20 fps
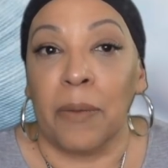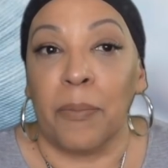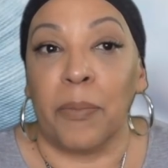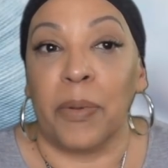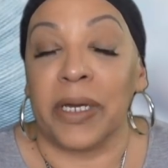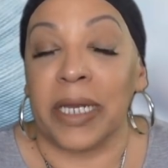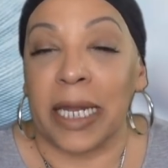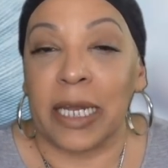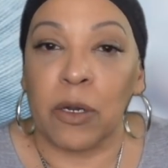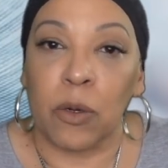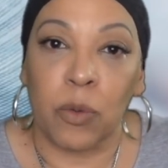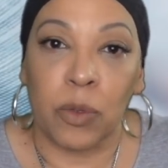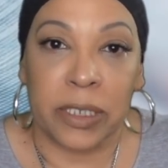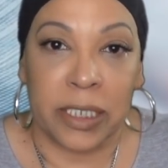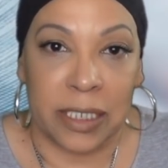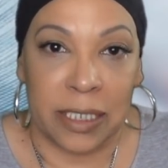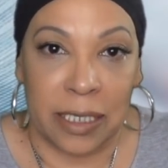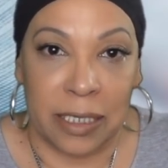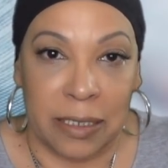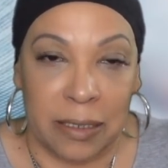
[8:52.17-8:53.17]
But I always
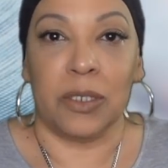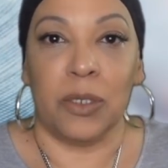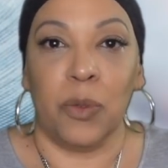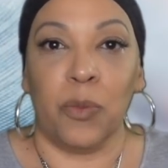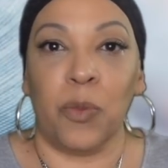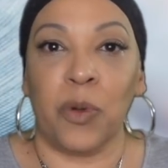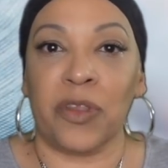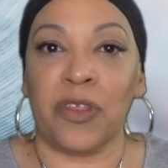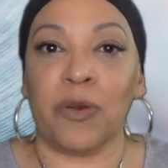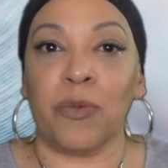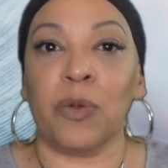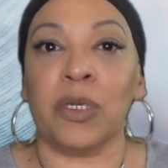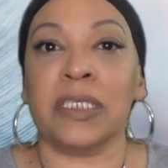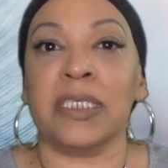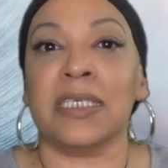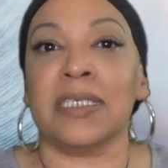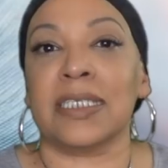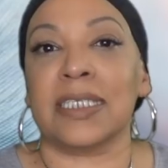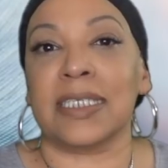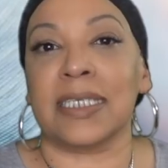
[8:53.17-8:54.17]
say, whether we
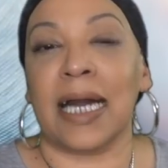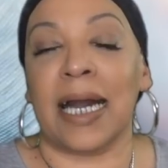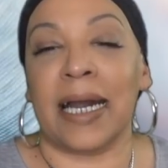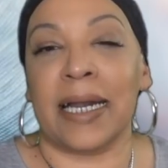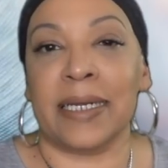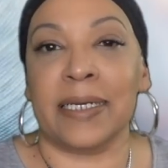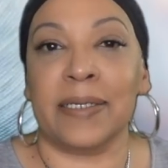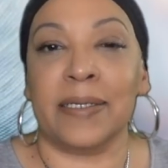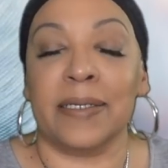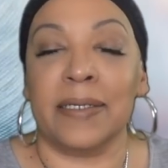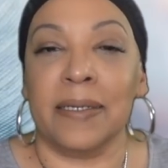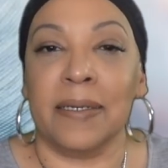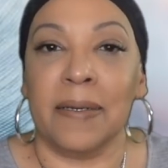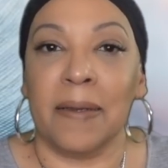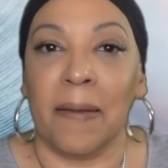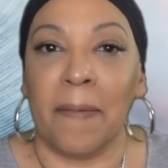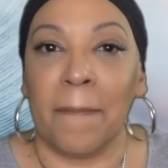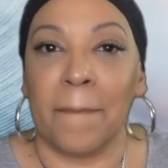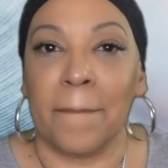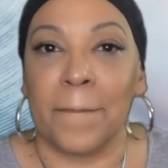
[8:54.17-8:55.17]
decide
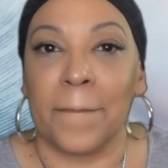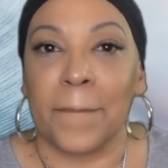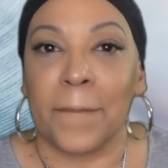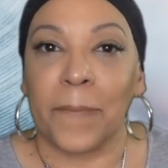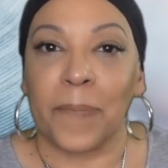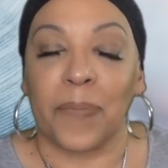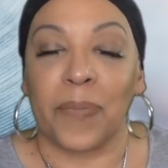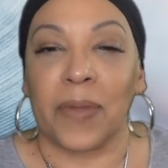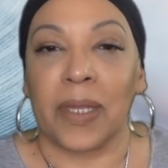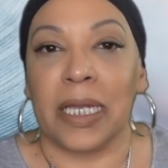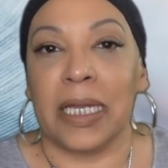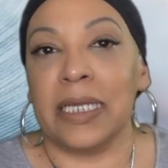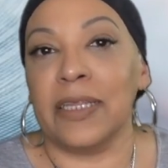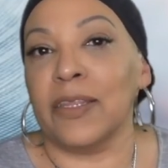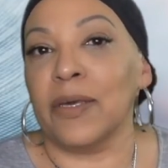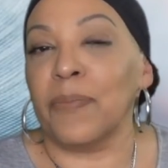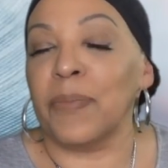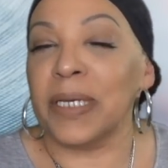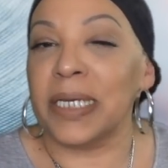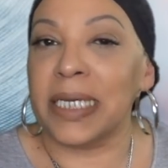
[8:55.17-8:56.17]
in
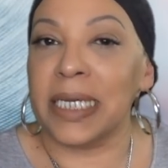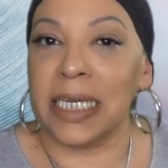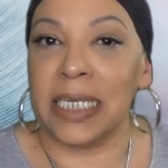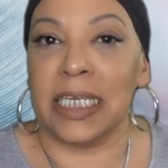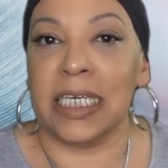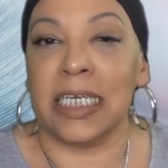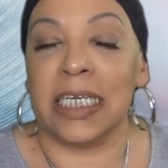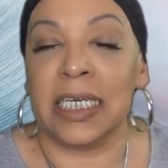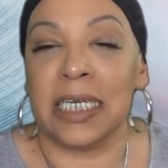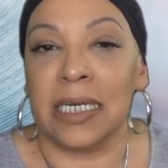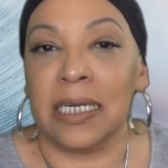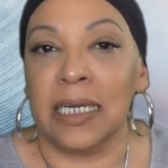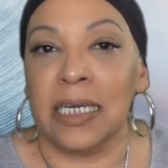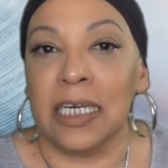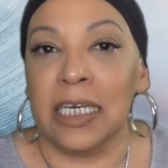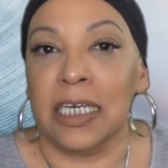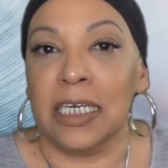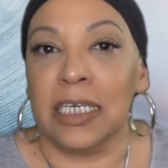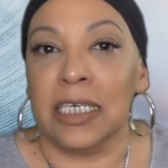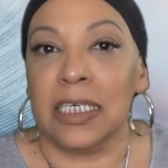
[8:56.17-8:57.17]
the beginning
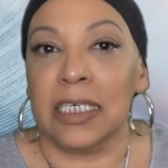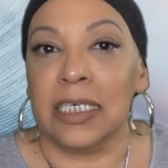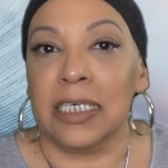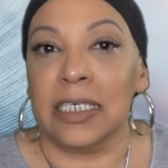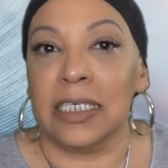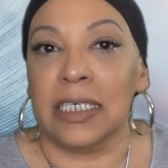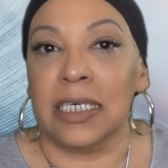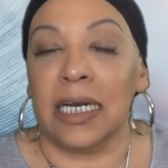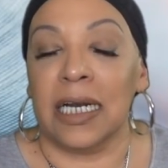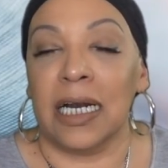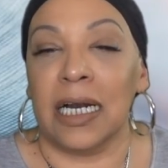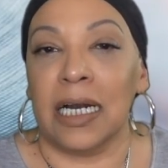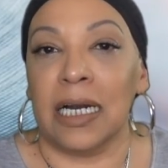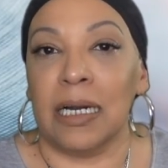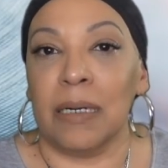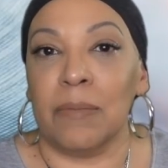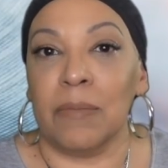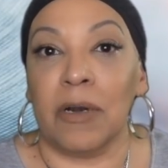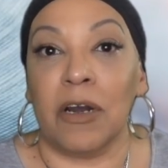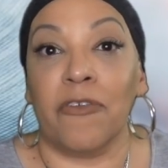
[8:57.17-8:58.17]

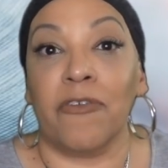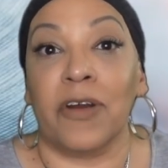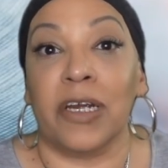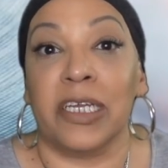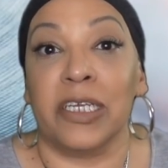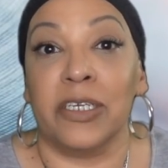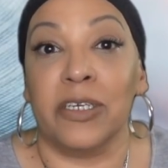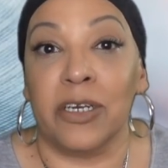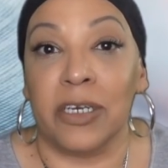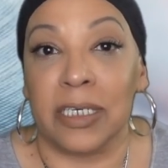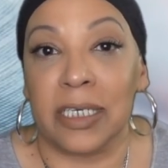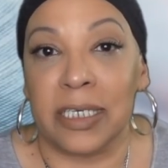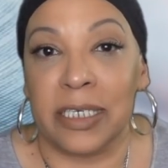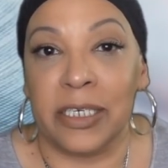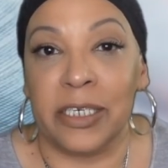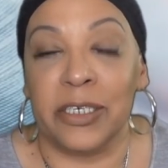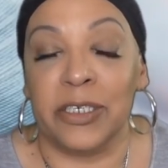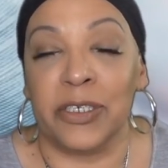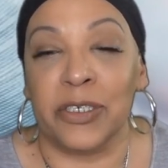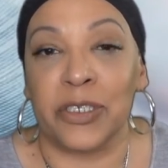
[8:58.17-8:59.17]
of our young
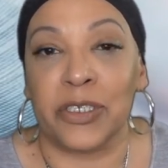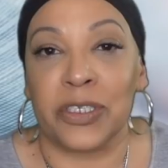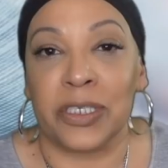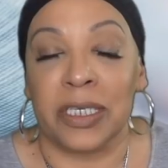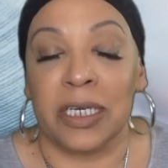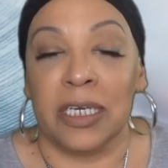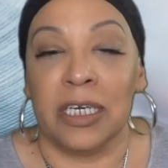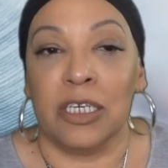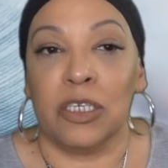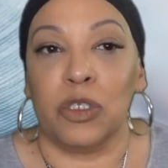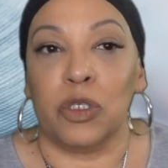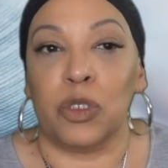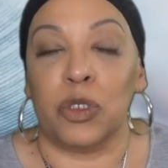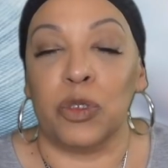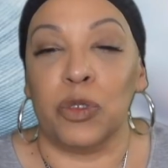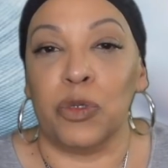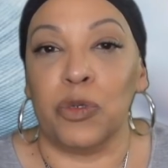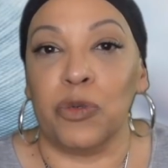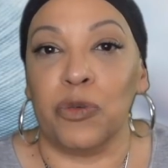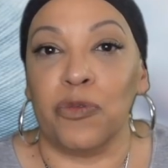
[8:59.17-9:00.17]
years
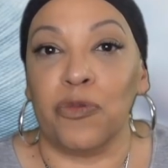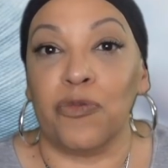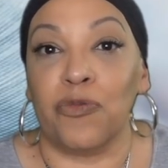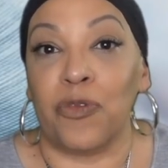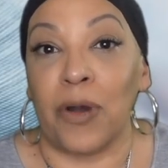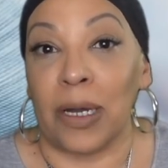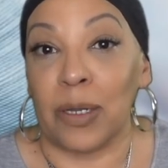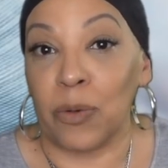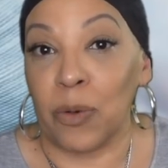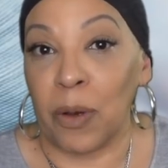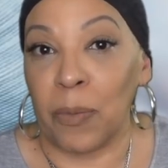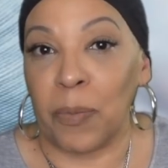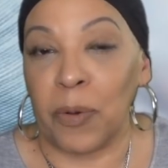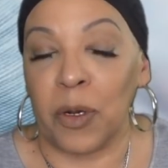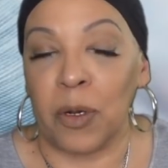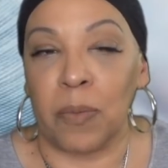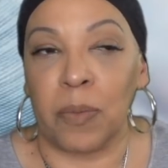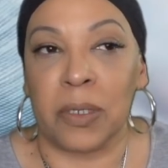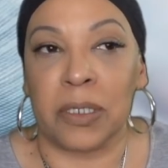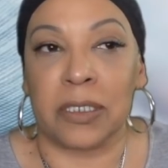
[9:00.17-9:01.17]
to follow our
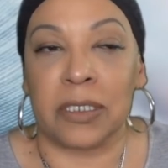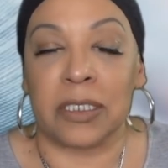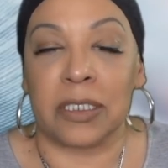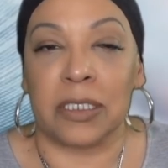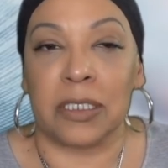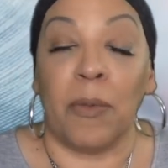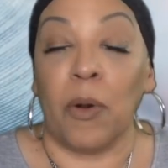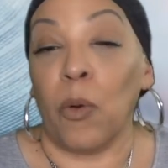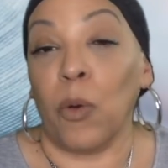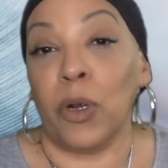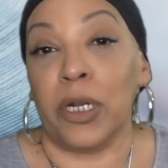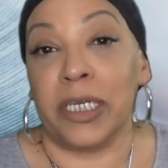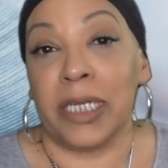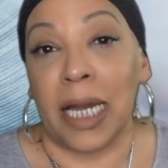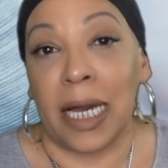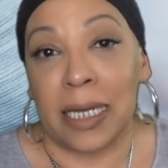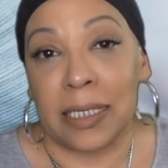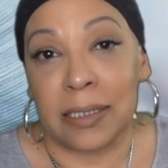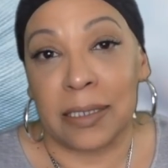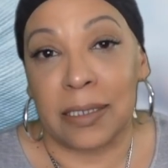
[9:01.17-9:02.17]
purpose or
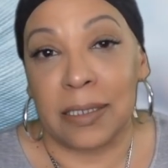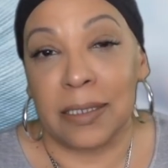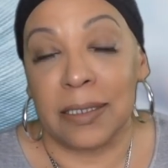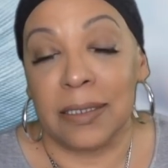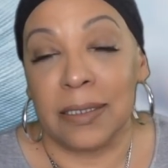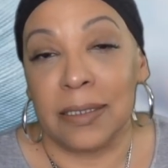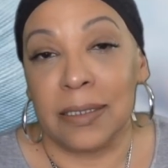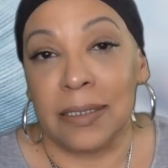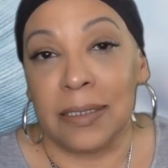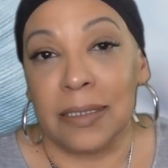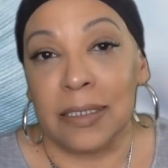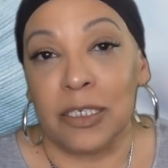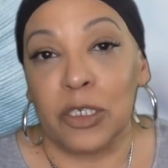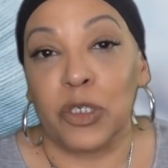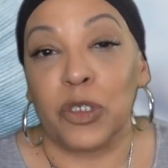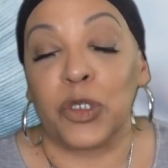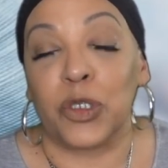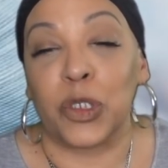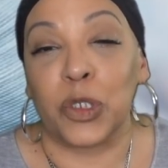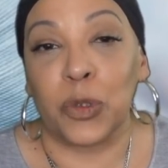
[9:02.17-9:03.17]
not,
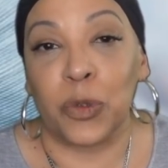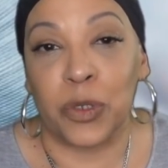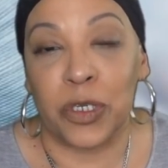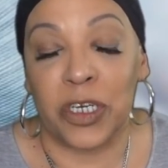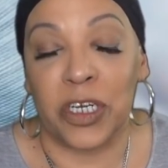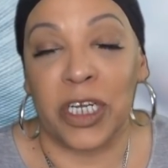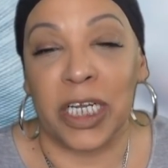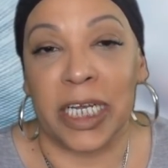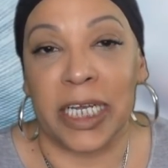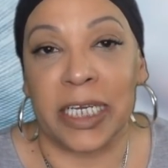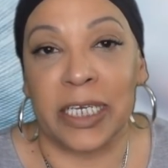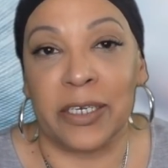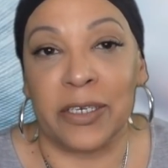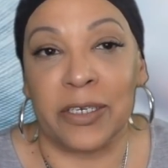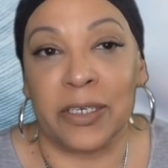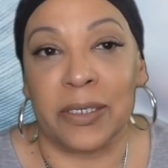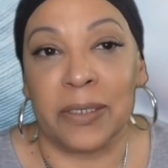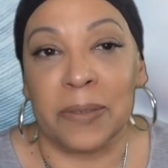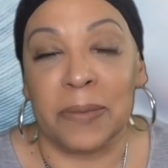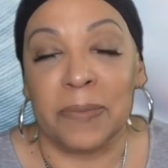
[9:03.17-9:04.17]
sooner or
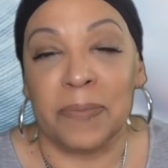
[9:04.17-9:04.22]
later,